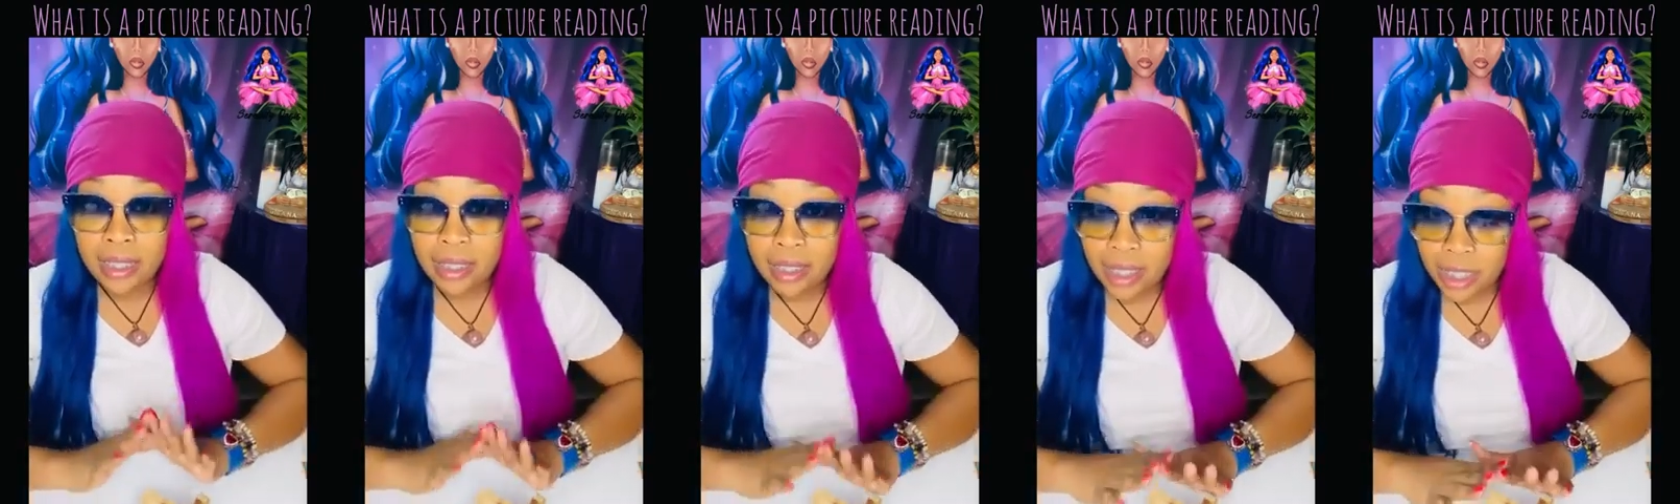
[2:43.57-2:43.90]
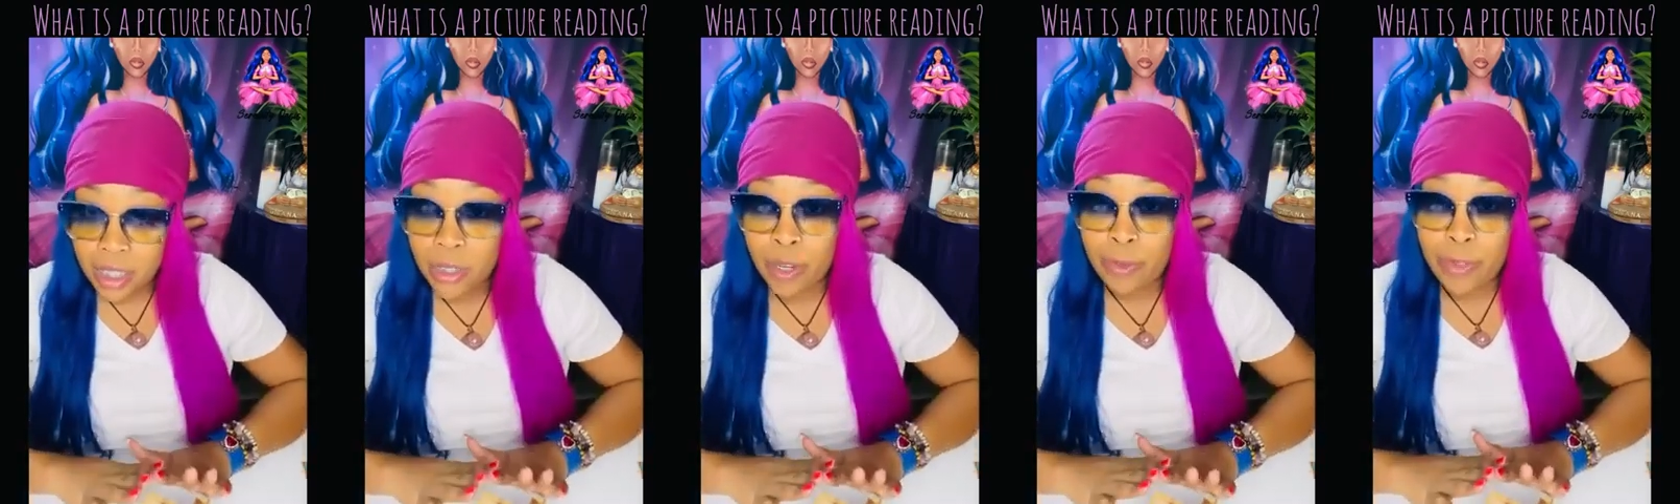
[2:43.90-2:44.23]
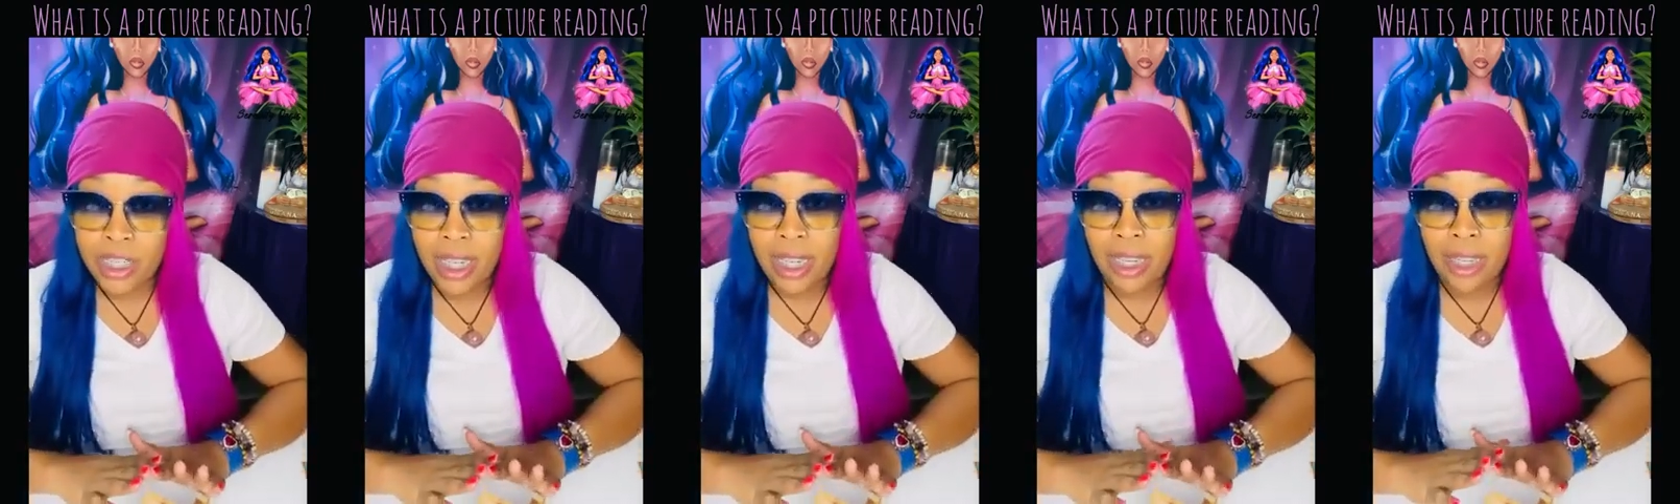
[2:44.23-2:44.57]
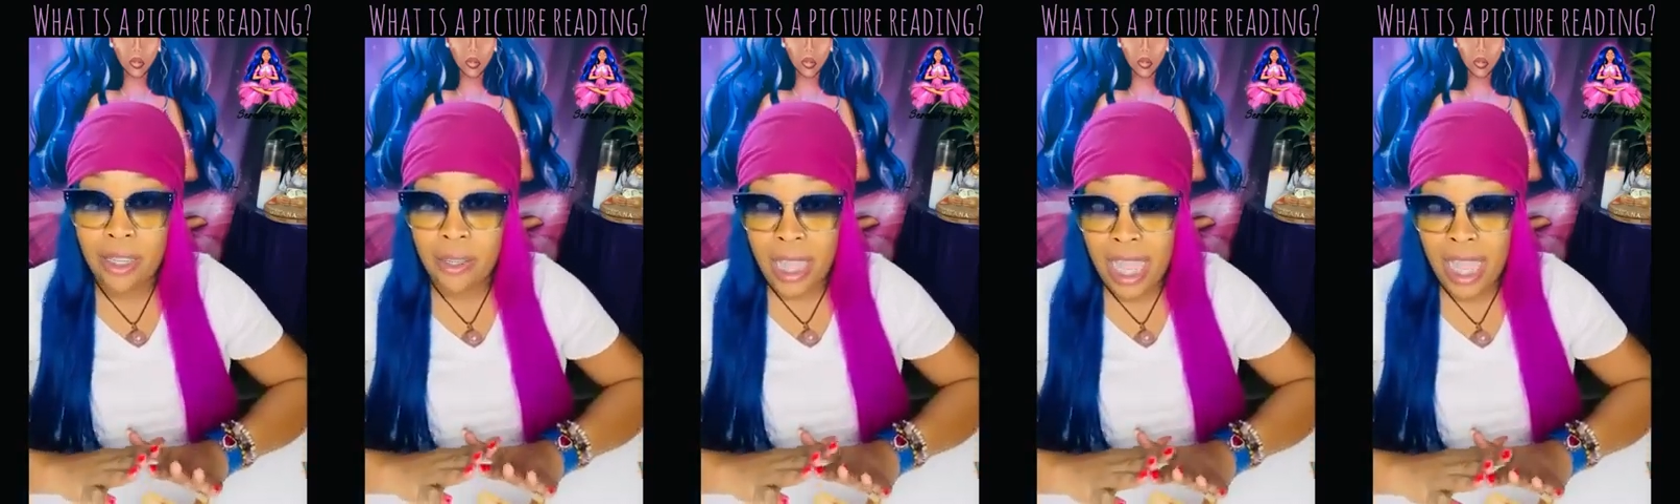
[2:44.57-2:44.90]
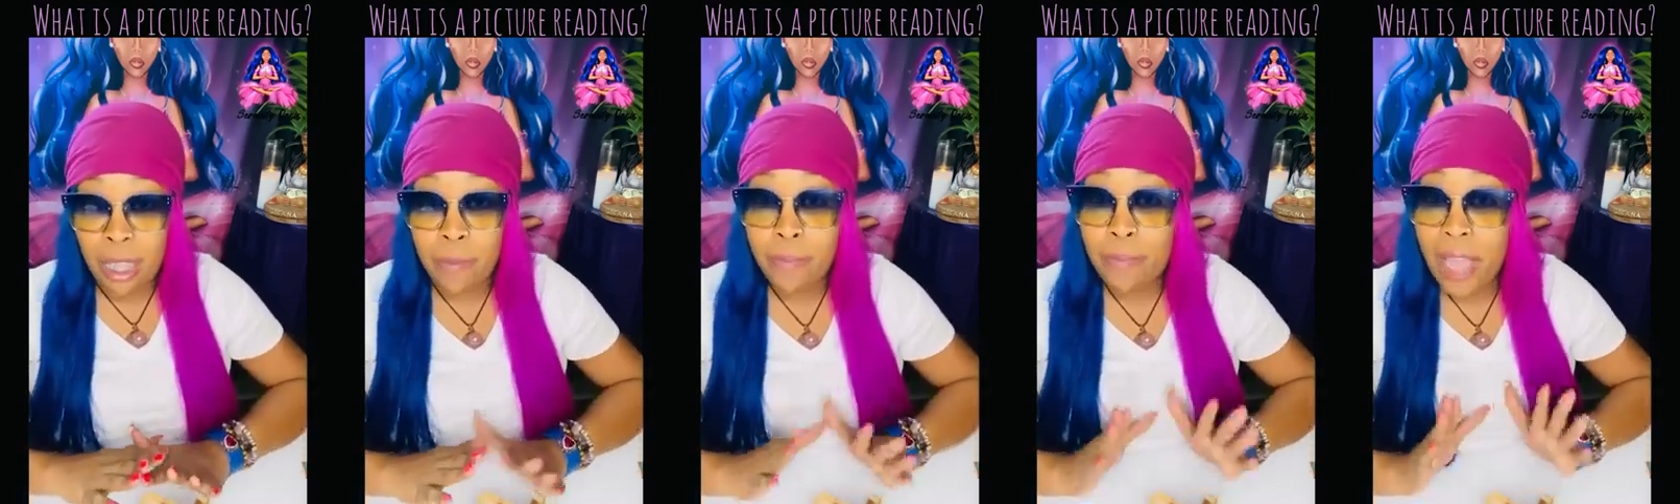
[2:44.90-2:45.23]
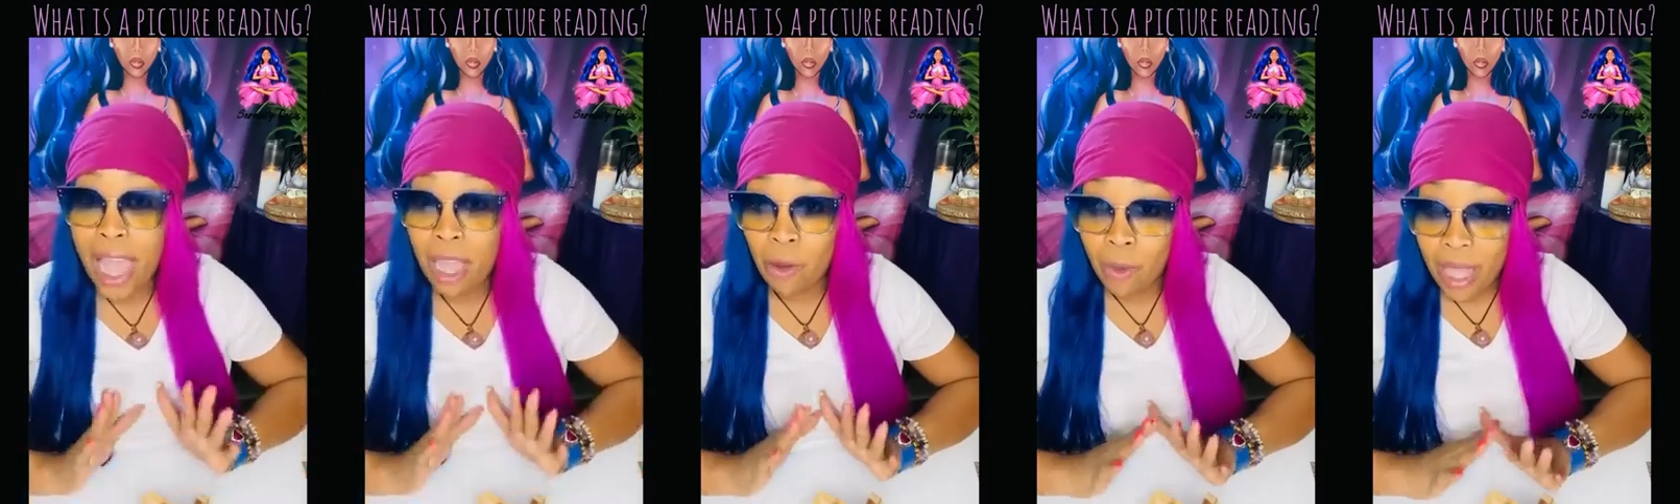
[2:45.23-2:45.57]
description, okay?
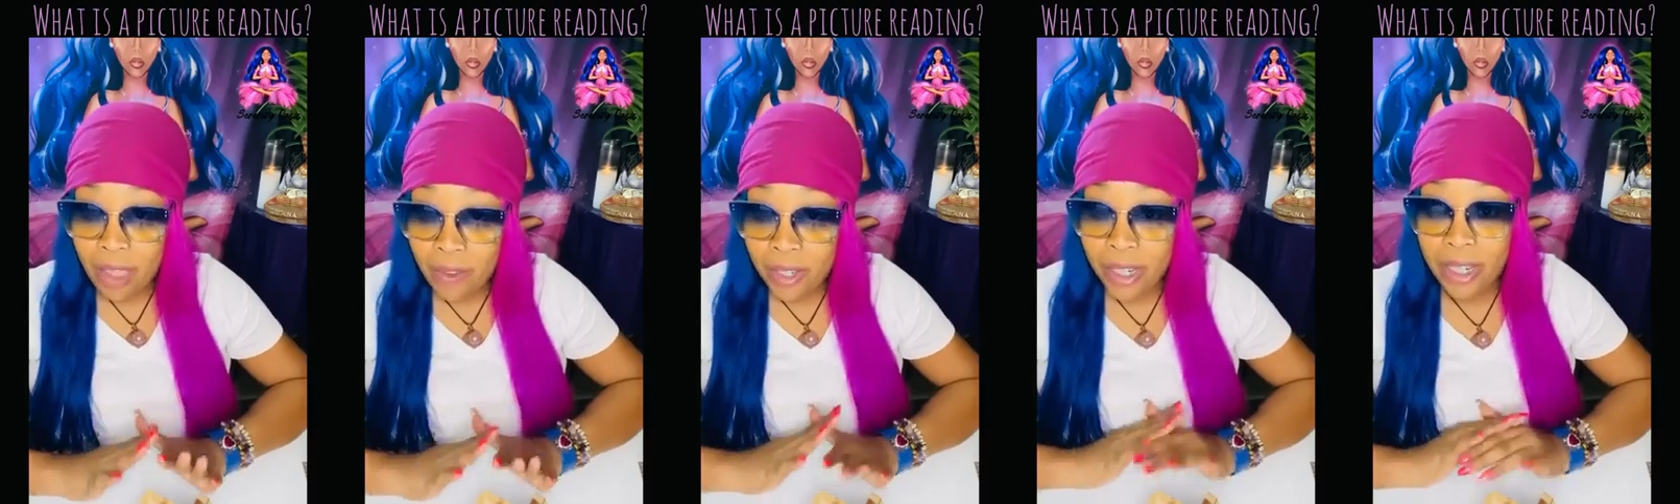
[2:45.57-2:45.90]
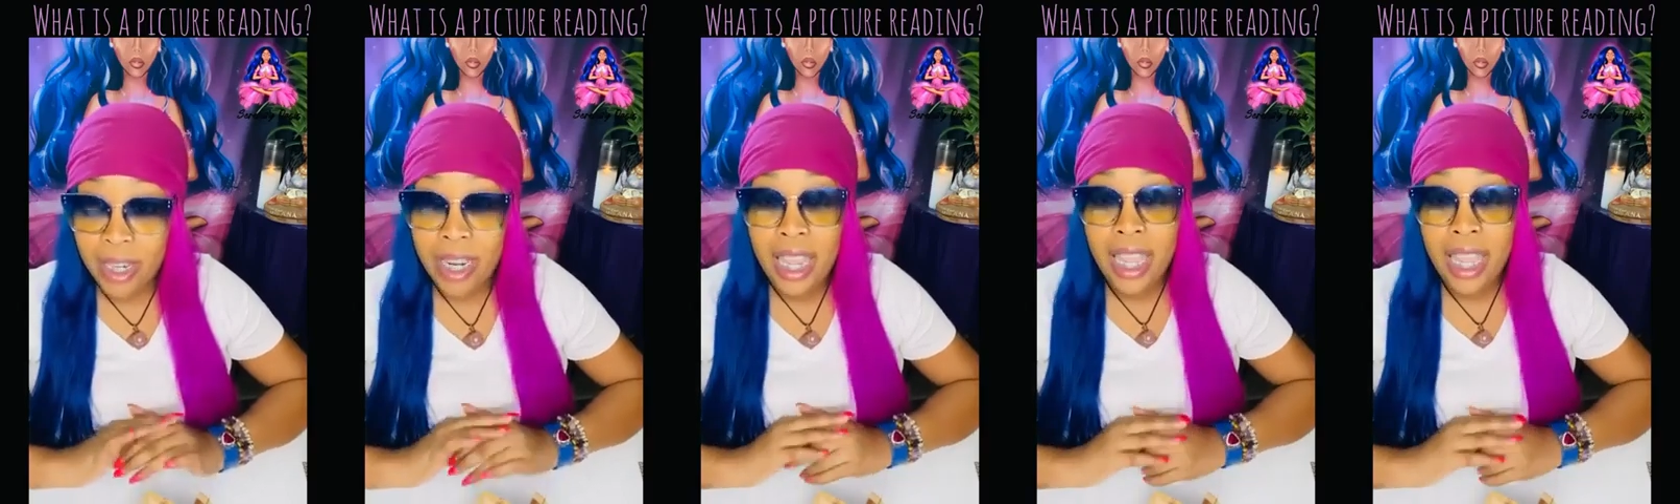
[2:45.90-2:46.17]
However,